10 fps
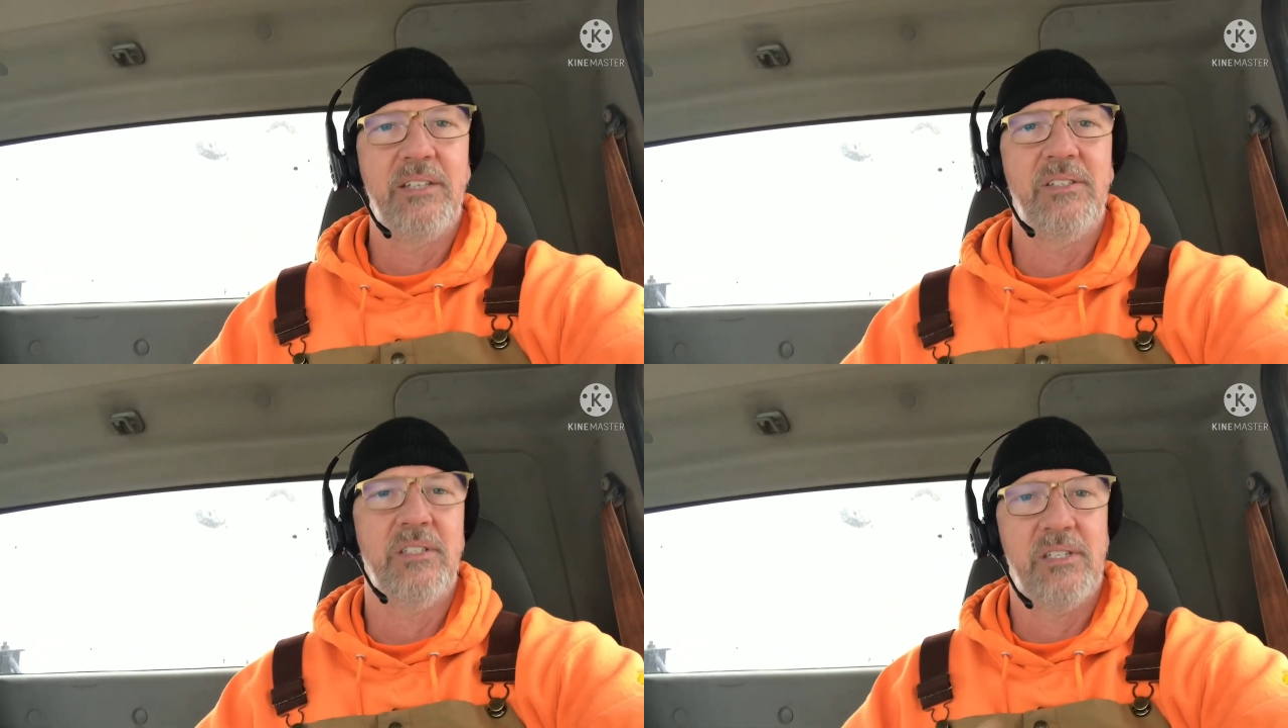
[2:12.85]

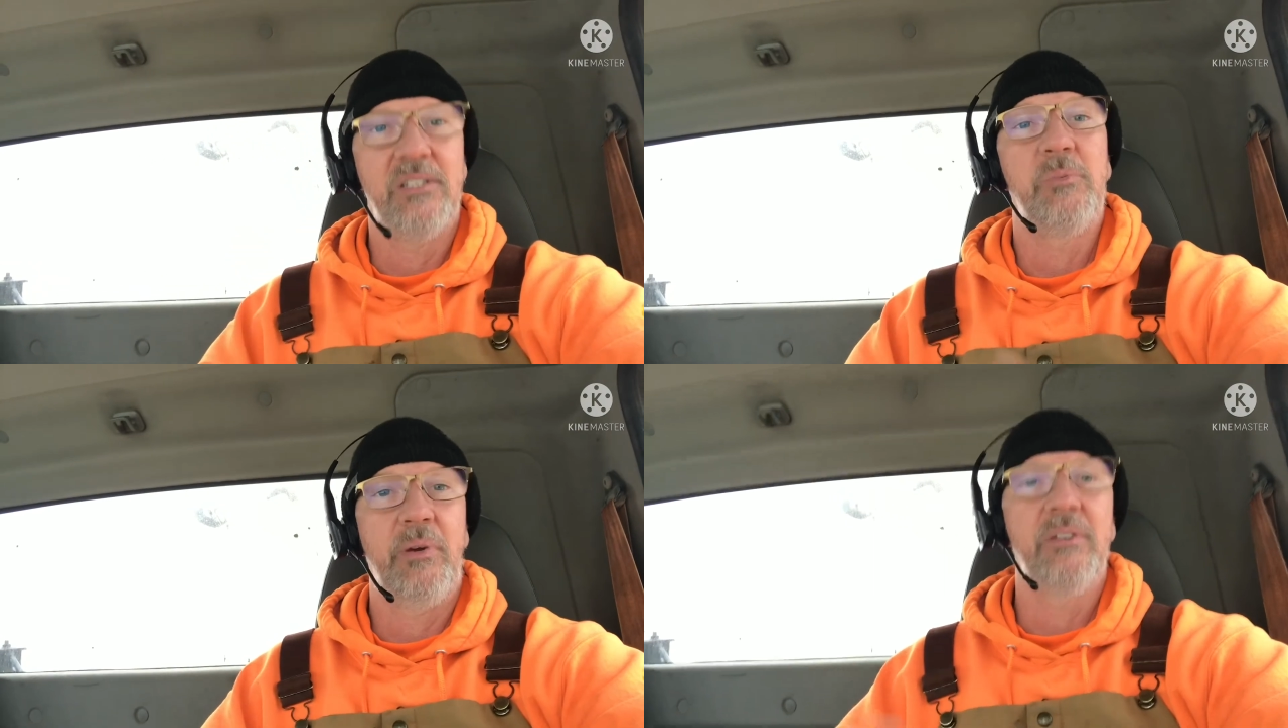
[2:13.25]
It's the
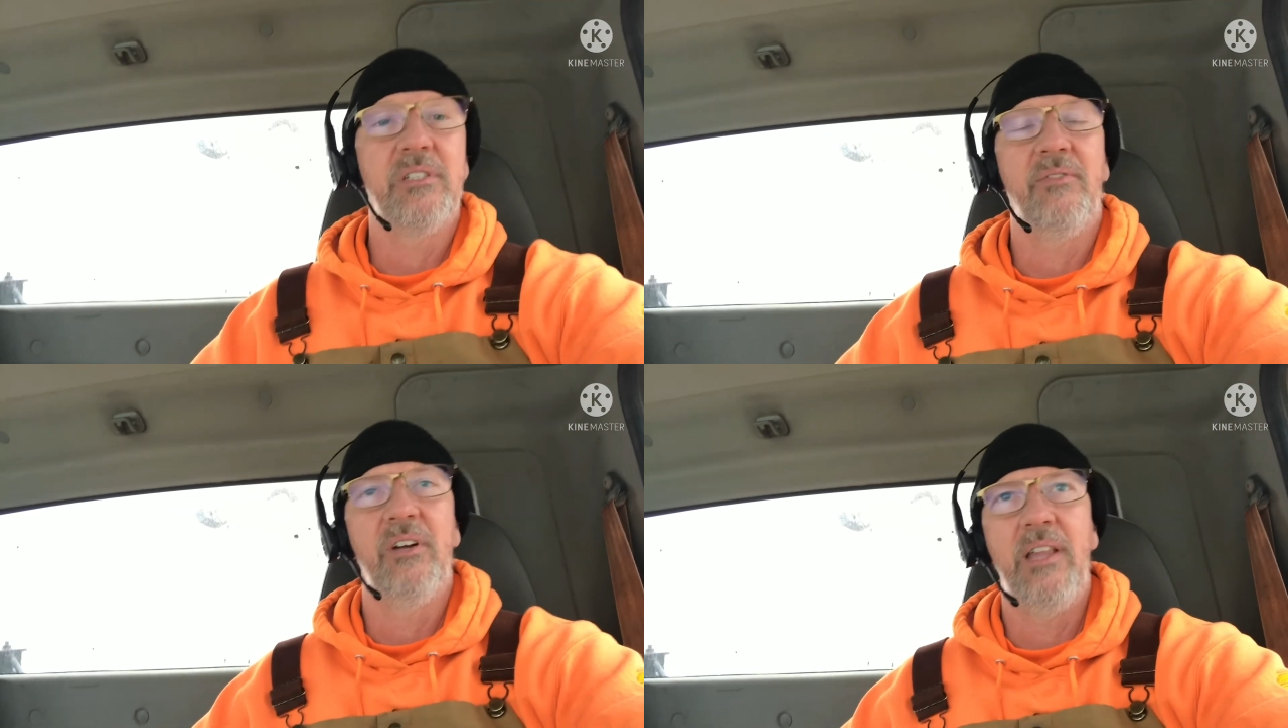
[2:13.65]

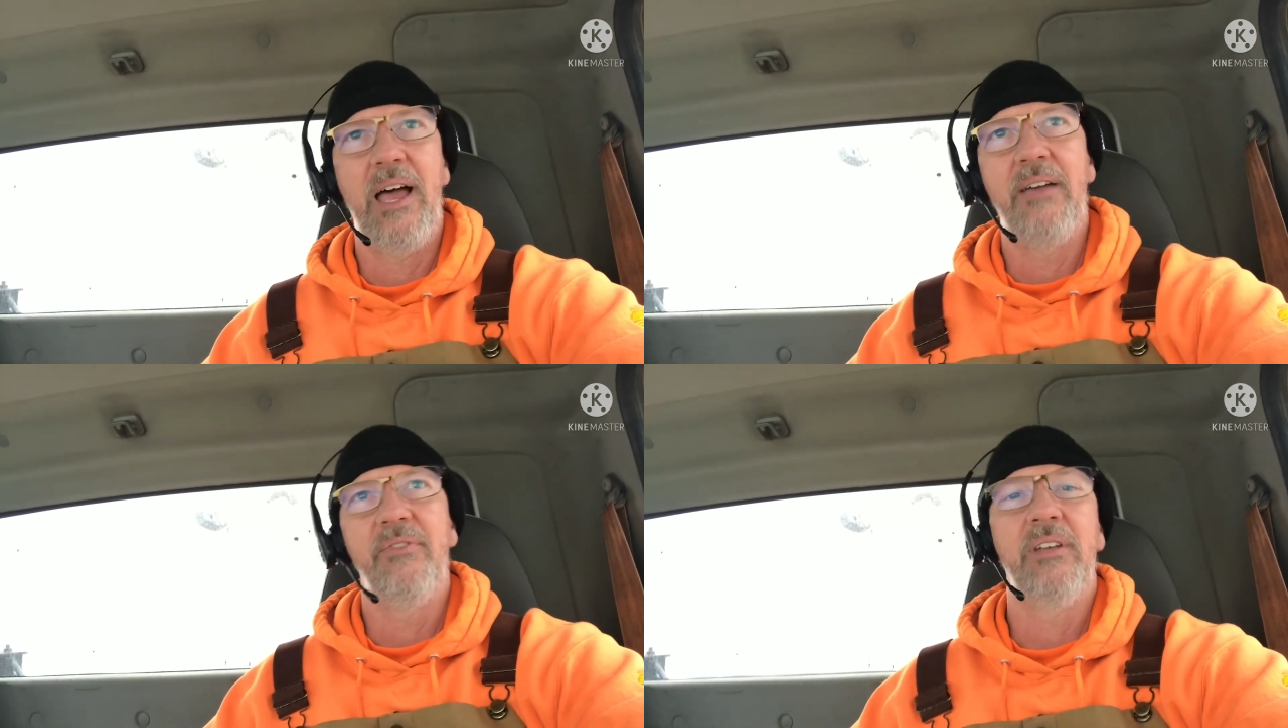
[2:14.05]
experience of our
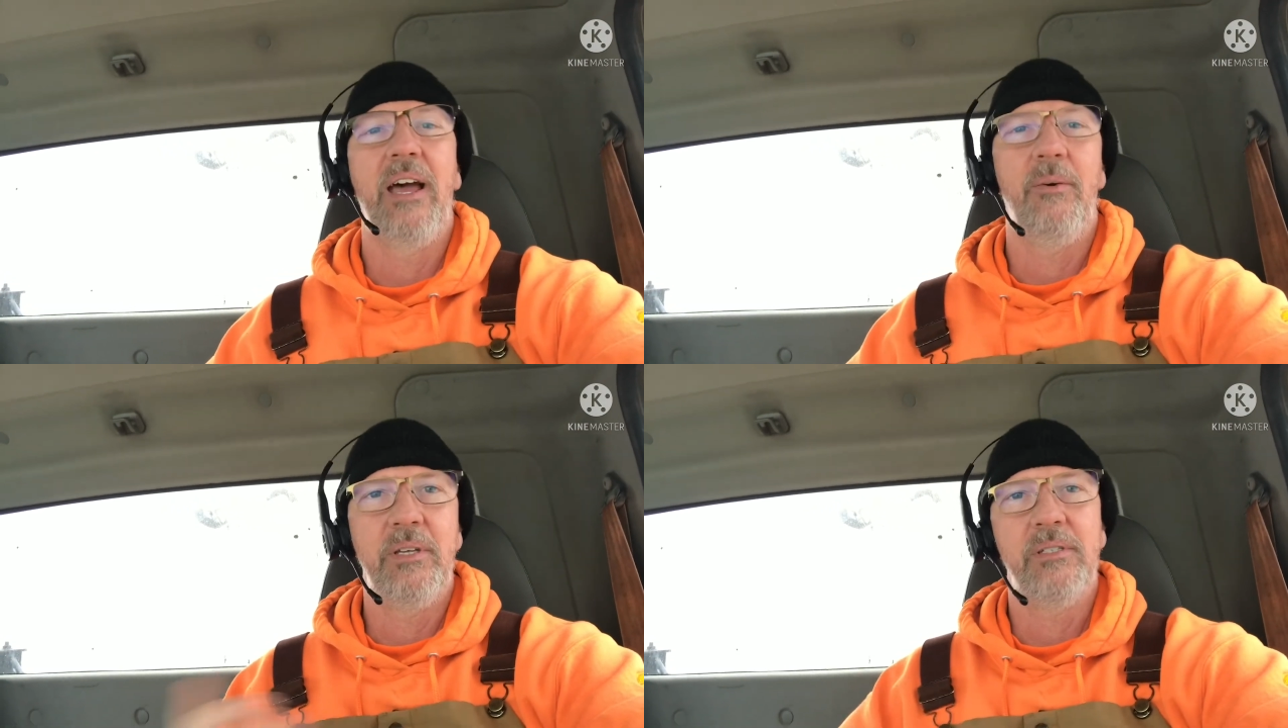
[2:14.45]
life and
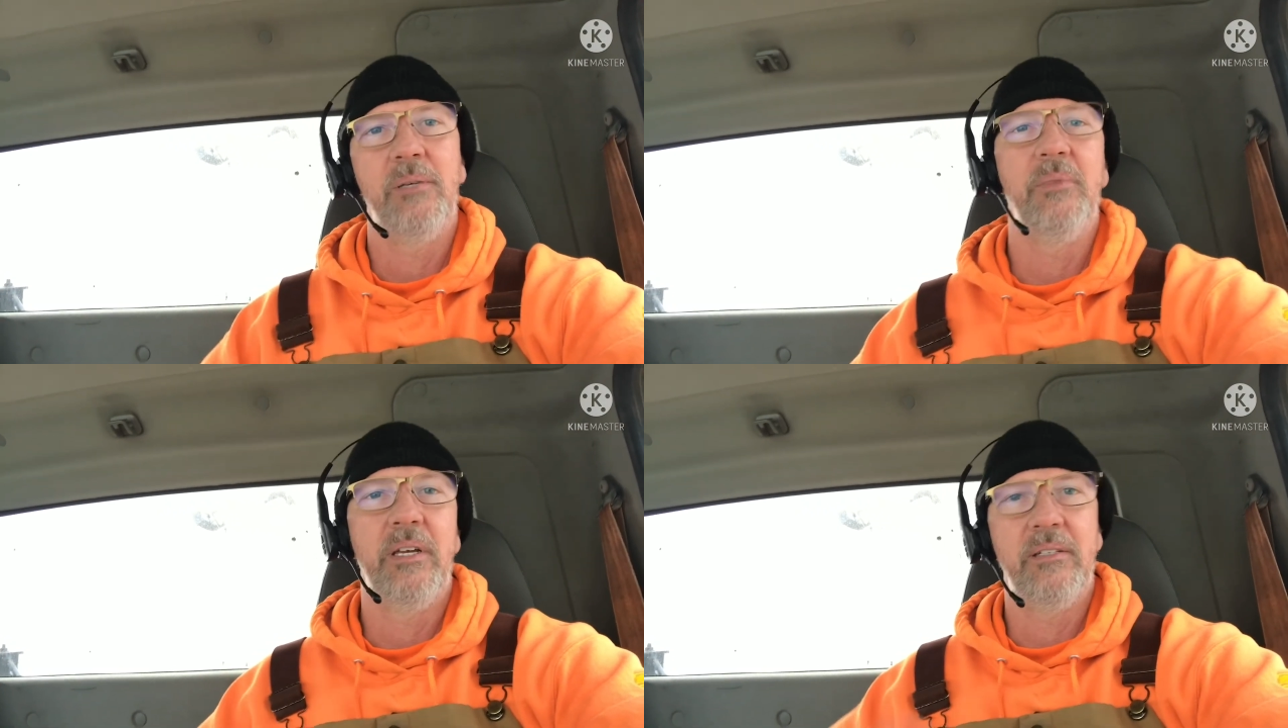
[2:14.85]
how we
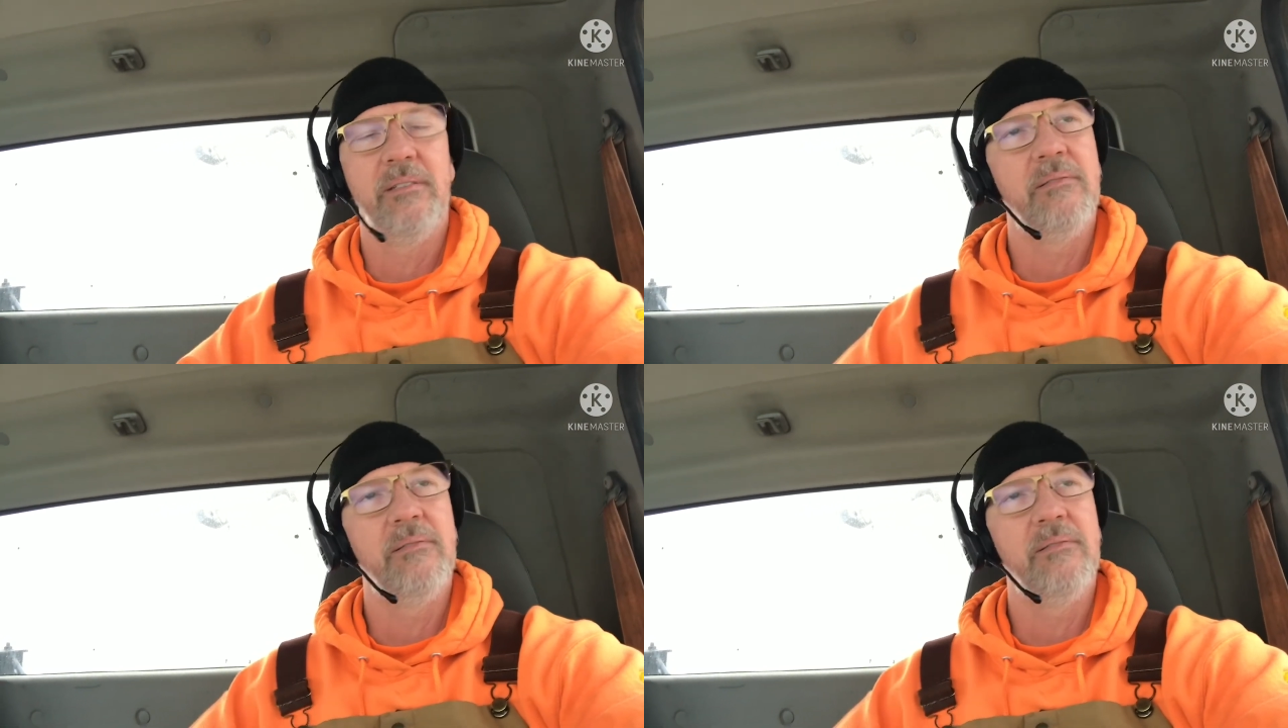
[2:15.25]
assimilate